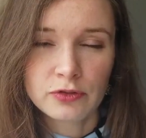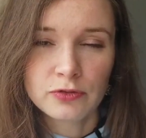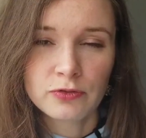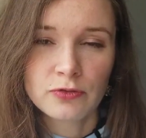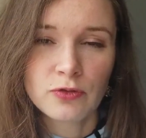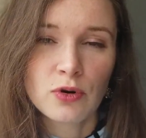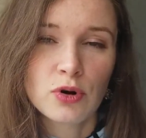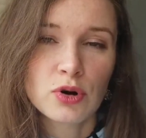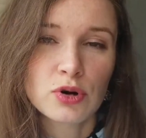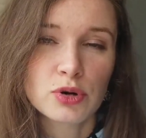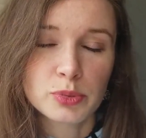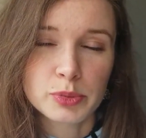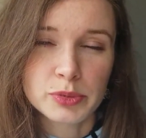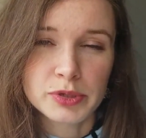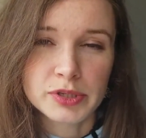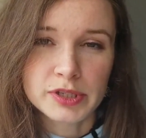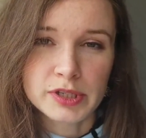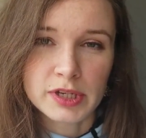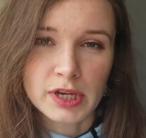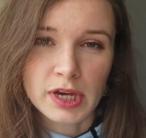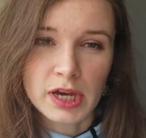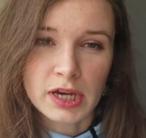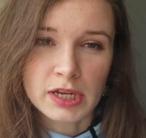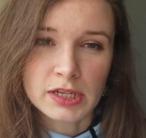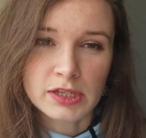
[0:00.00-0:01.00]
forums
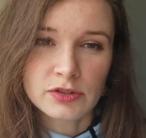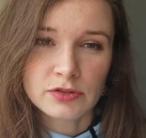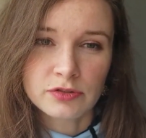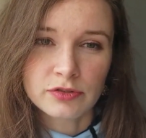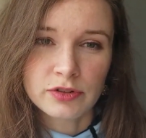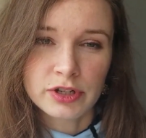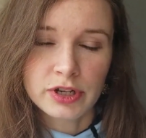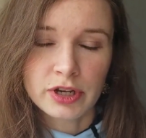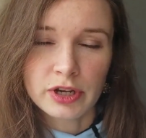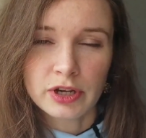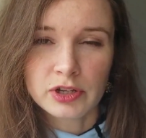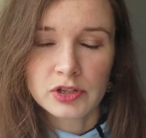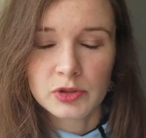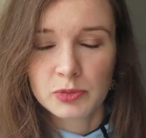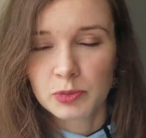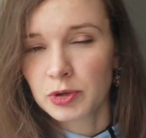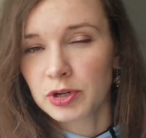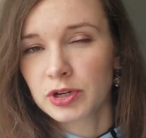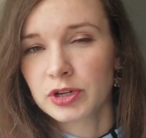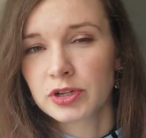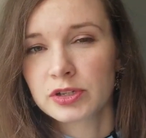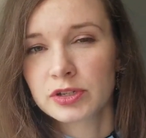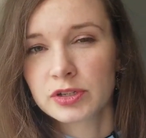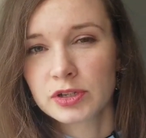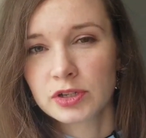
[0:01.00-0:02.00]
and reading
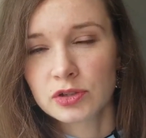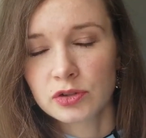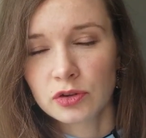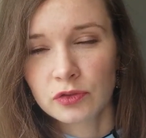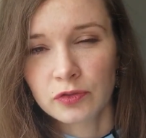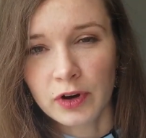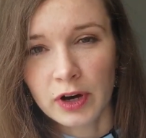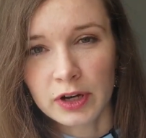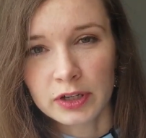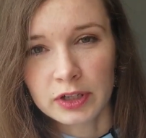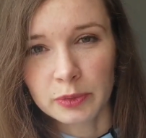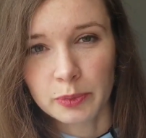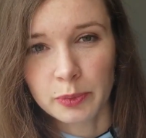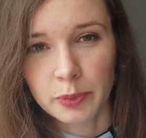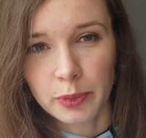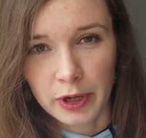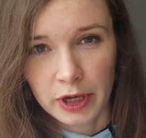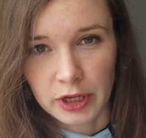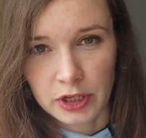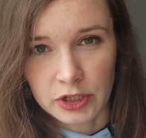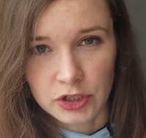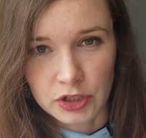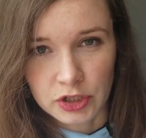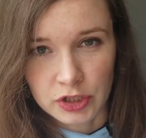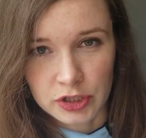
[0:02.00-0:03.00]
experiences of other
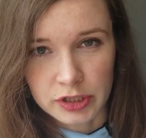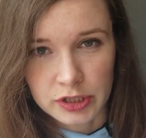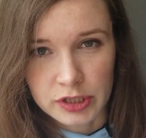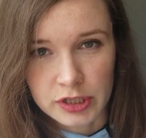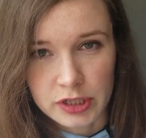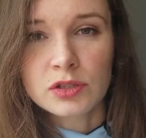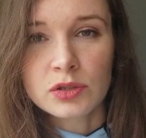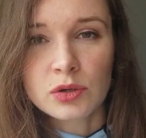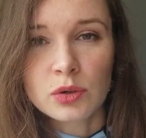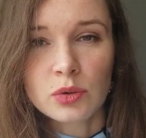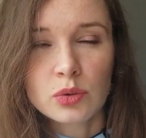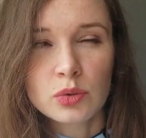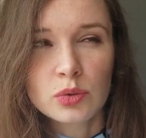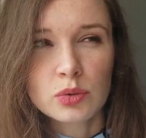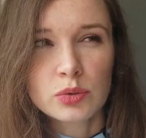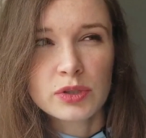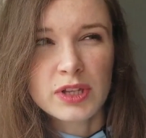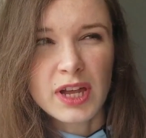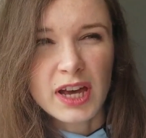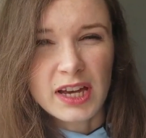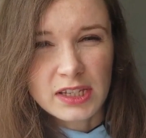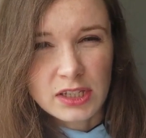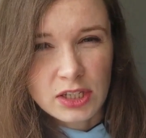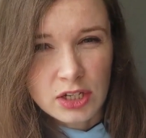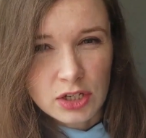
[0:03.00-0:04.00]
patients. So
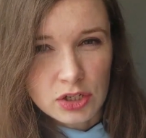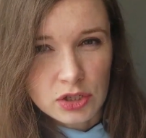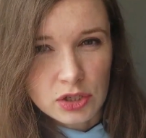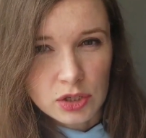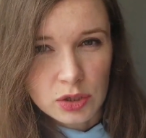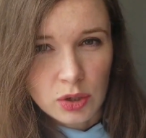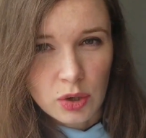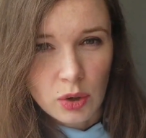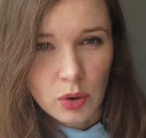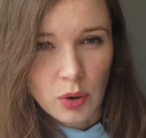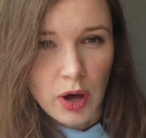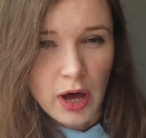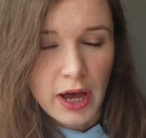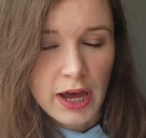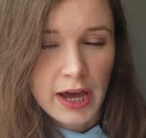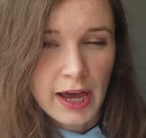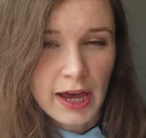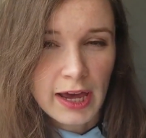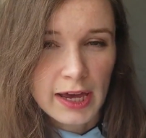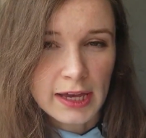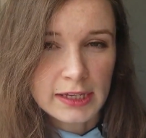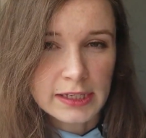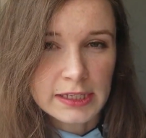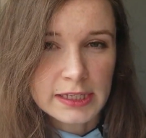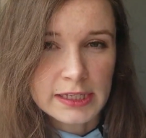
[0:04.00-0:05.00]
9 years ago I
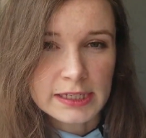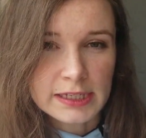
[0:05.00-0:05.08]
had